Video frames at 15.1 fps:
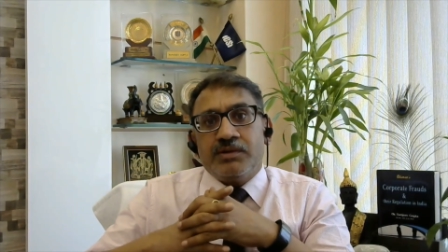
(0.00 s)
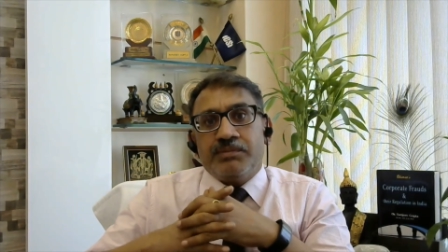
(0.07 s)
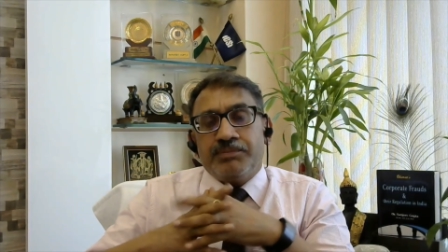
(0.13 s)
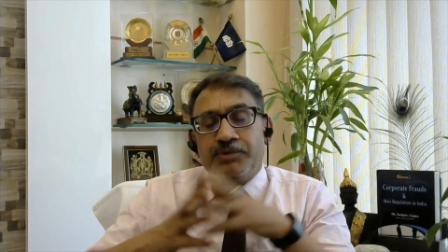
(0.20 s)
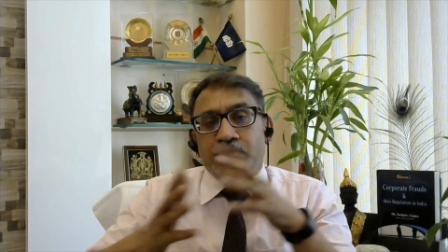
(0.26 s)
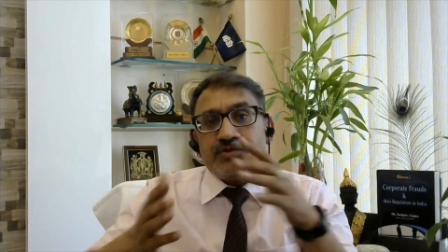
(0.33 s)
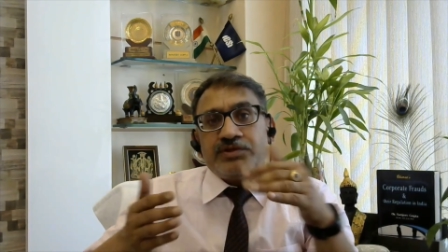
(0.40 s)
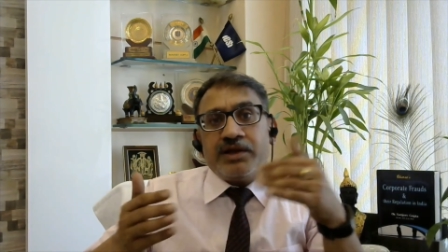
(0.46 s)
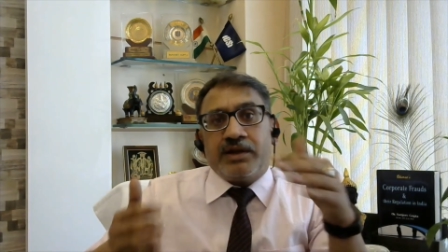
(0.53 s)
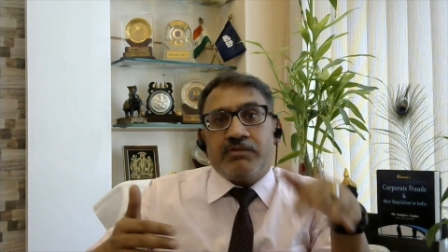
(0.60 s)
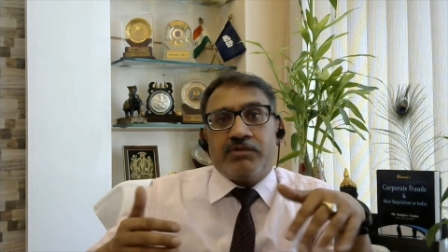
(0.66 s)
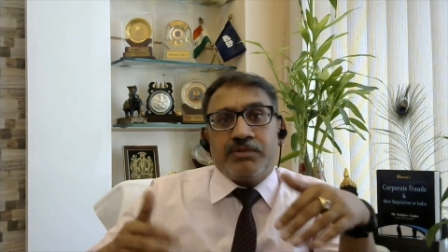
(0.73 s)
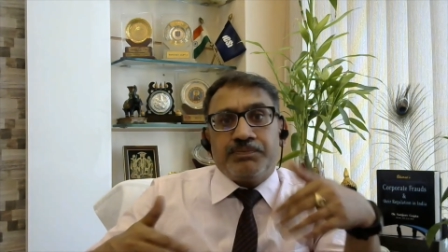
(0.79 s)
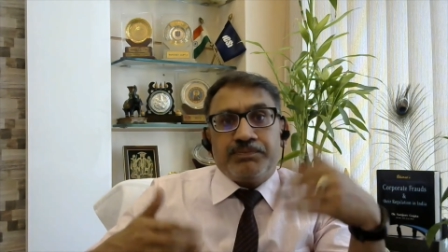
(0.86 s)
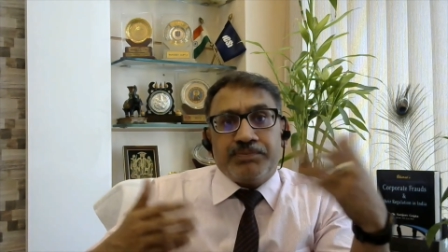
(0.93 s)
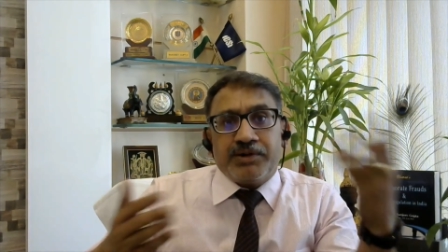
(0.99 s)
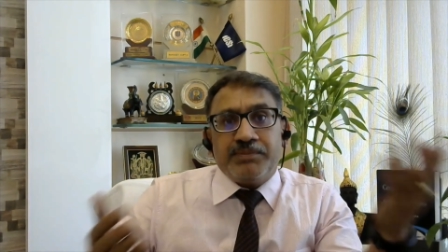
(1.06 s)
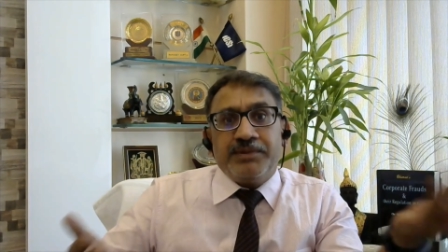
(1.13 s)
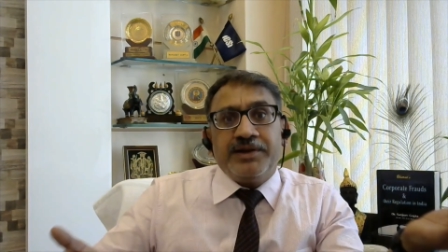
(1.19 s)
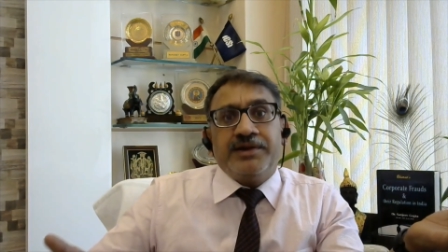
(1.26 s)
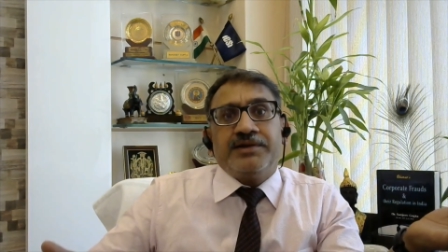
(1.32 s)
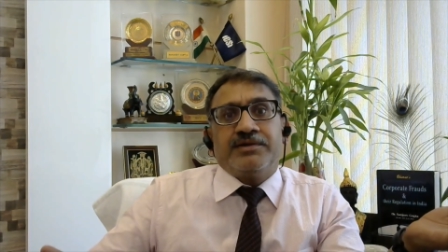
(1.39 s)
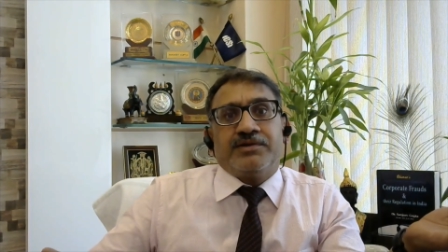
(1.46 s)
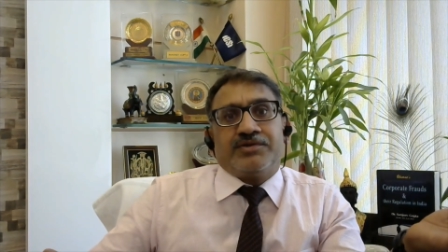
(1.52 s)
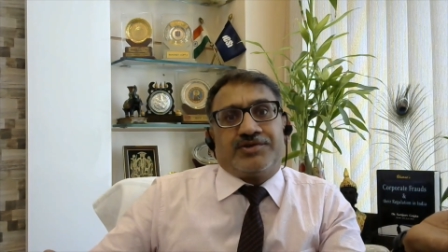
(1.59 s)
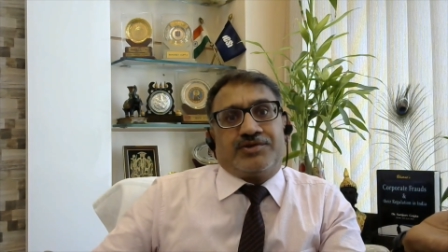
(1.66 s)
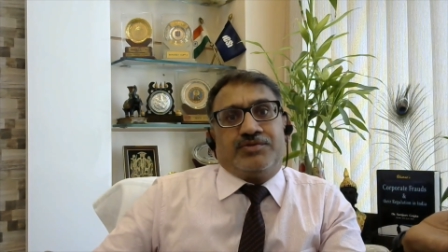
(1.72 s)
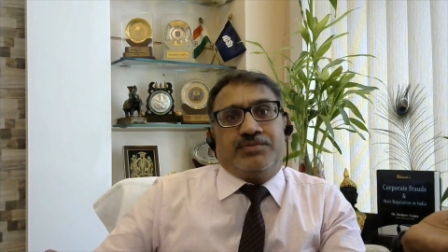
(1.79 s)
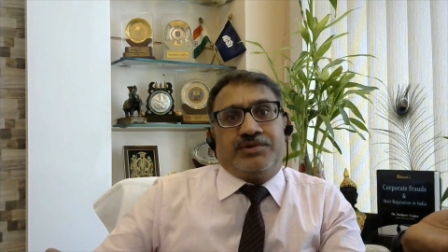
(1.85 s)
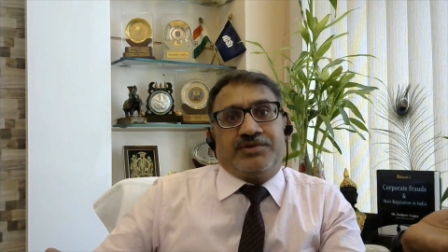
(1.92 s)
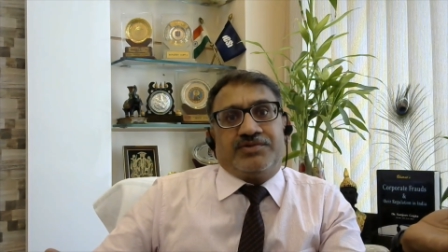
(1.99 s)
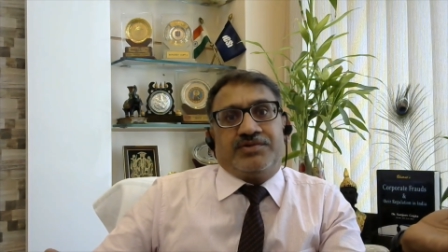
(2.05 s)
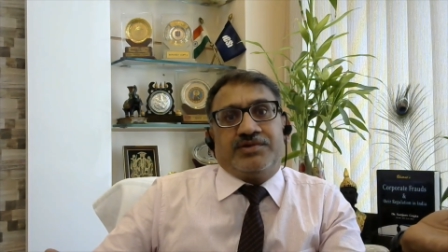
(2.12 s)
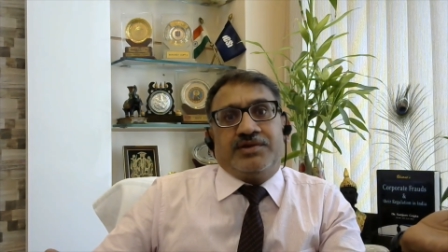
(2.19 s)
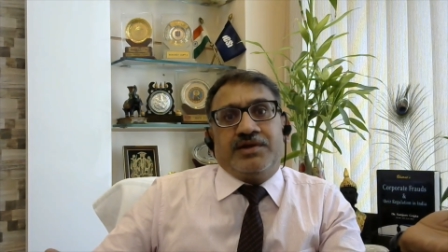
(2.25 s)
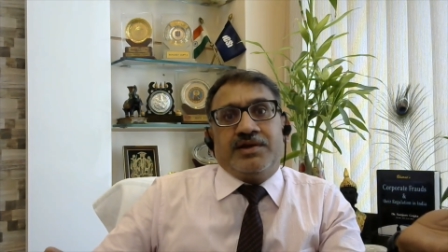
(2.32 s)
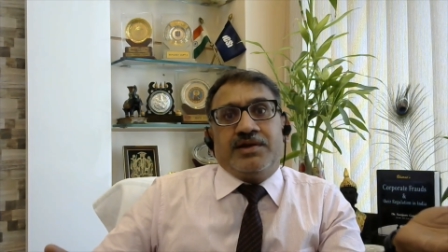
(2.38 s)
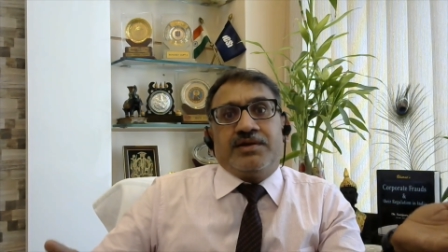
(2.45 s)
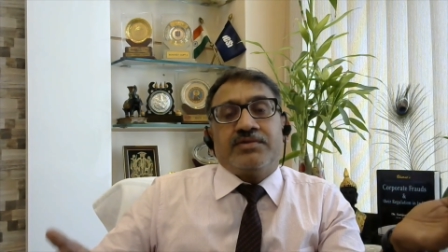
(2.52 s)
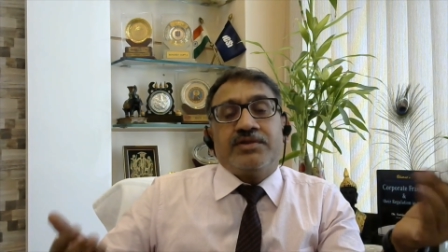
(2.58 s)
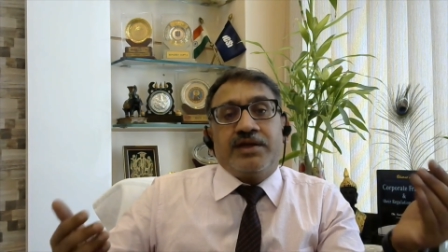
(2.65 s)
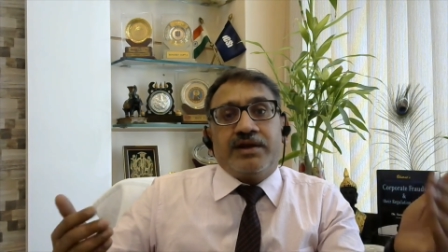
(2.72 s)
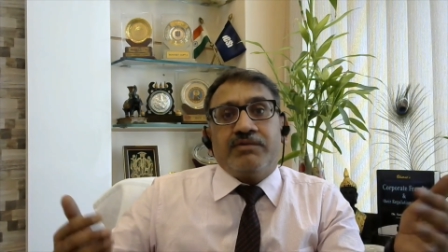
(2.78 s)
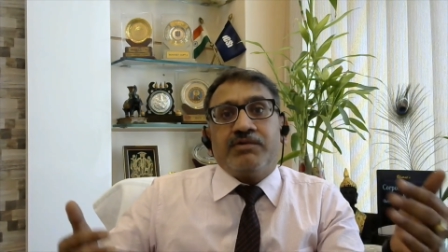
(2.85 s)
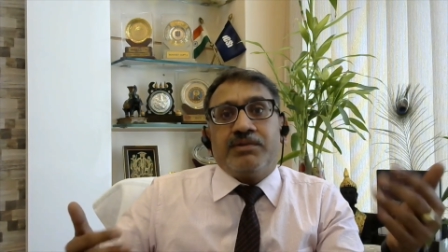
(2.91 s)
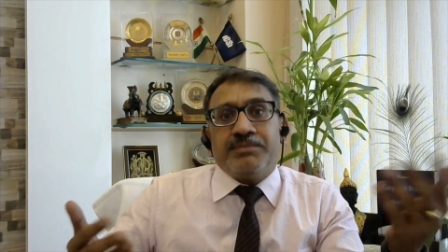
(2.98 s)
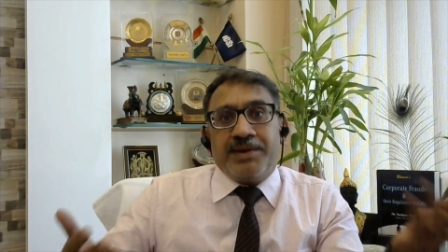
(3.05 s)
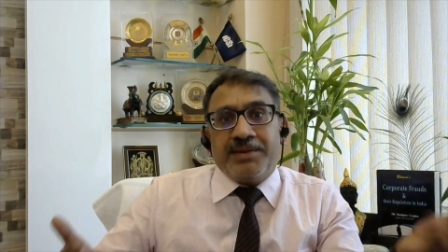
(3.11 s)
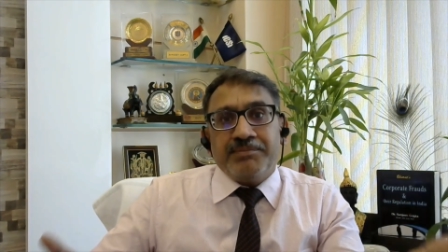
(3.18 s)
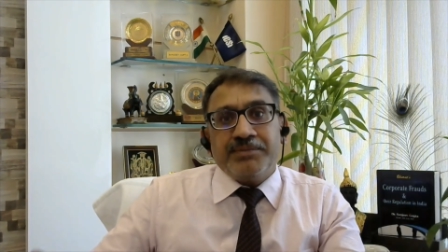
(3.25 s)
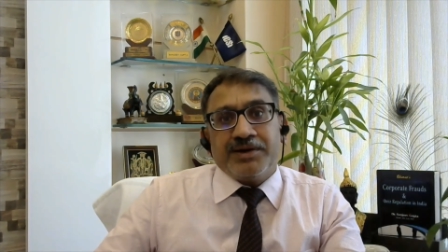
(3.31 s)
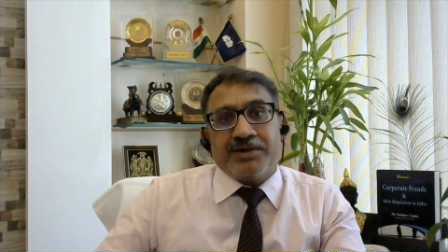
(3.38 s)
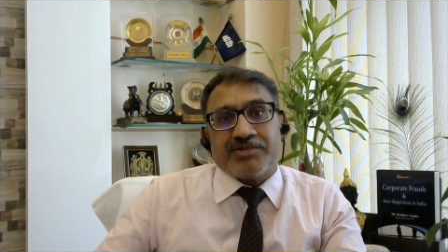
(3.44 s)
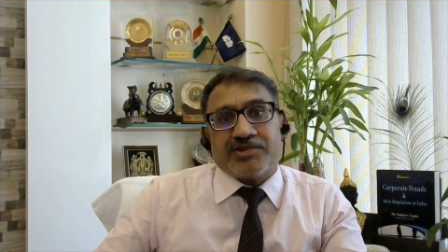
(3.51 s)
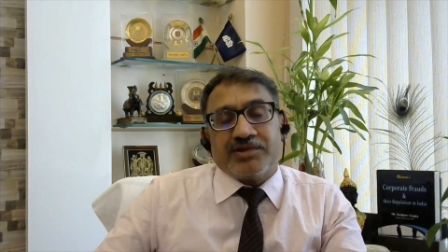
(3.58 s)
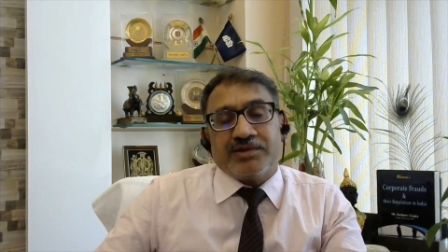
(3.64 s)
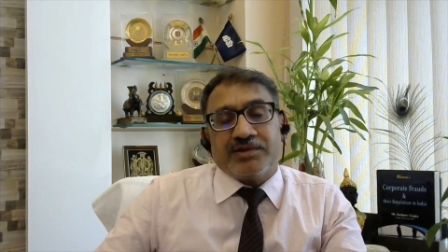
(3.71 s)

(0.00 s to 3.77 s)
because they are our permanent customers. They are our members